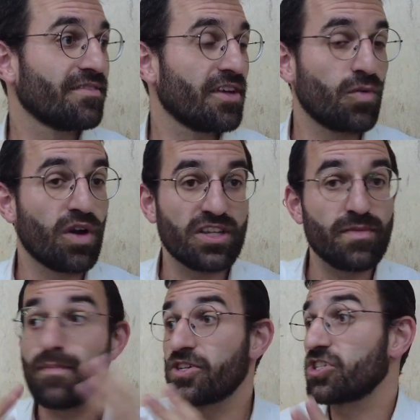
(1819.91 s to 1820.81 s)
Like, what is
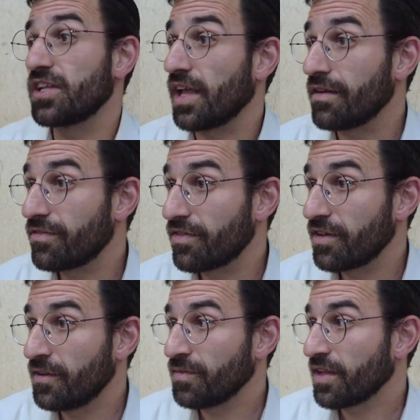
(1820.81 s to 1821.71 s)
my mission in life?
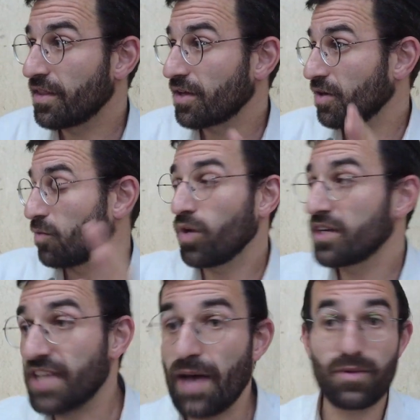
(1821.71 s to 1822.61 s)
That what
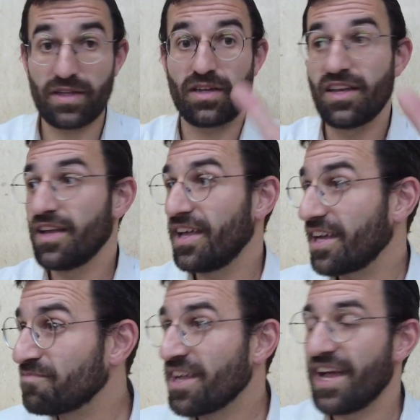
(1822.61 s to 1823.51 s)
is happening?
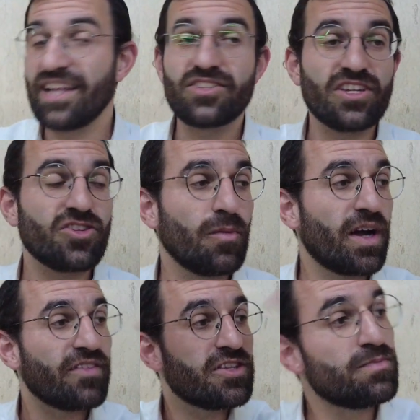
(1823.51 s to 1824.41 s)
And it's all
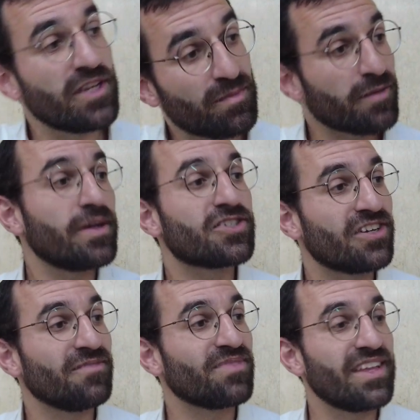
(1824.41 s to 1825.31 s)
part of this big
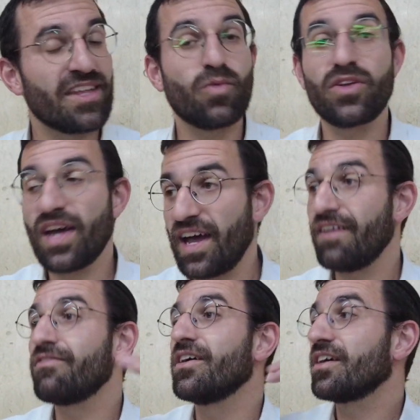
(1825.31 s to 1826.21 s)
picture. That when you
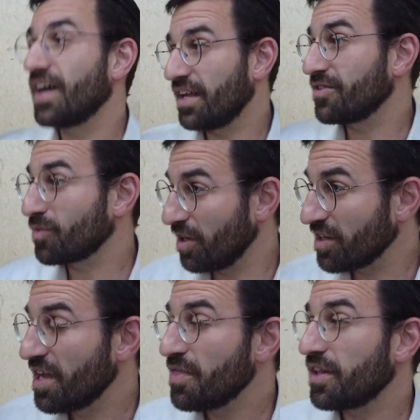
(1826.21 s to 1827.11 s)
have God in the world,
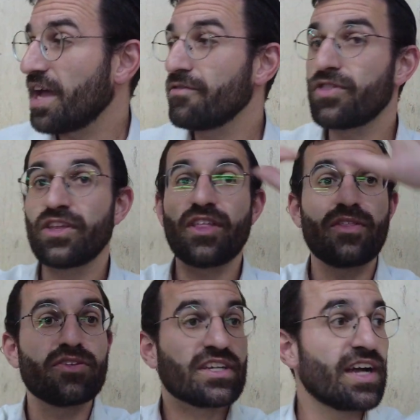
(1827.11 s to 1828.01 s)
then everything, that
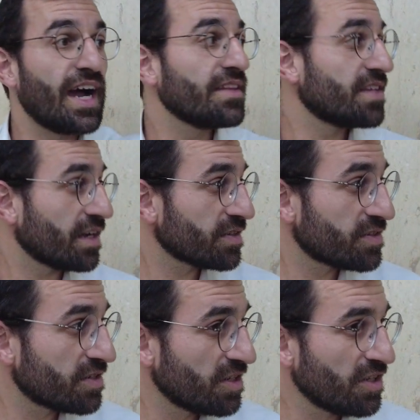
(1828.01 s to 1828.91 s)
there's a
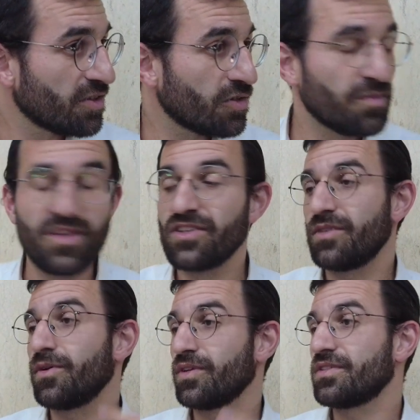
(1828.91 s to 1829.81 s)
context. So
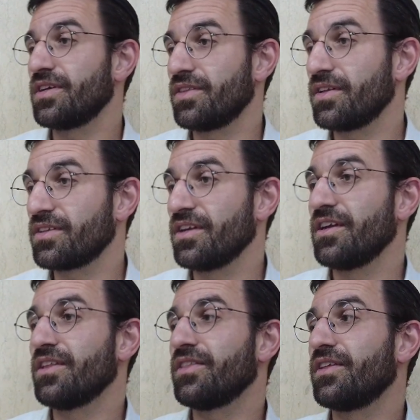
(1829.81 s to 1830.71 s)
somebody once said that
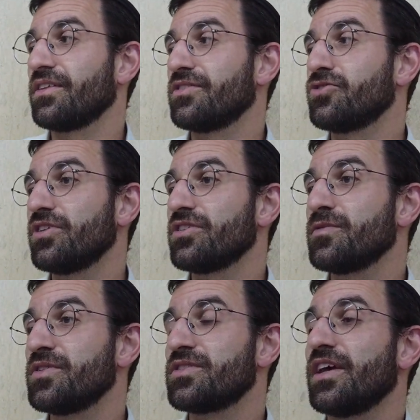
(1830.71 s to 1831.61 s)

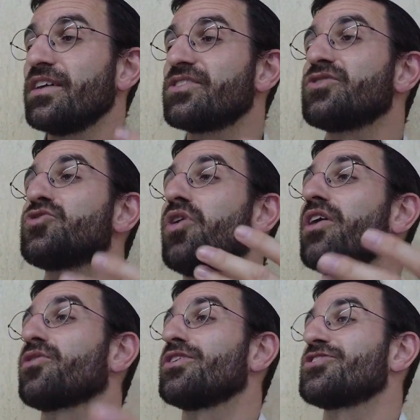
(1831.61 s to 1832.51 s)
Judaism is the answer to all
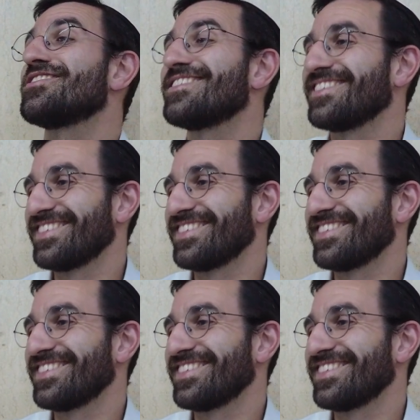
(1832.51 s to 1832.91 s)
the questions.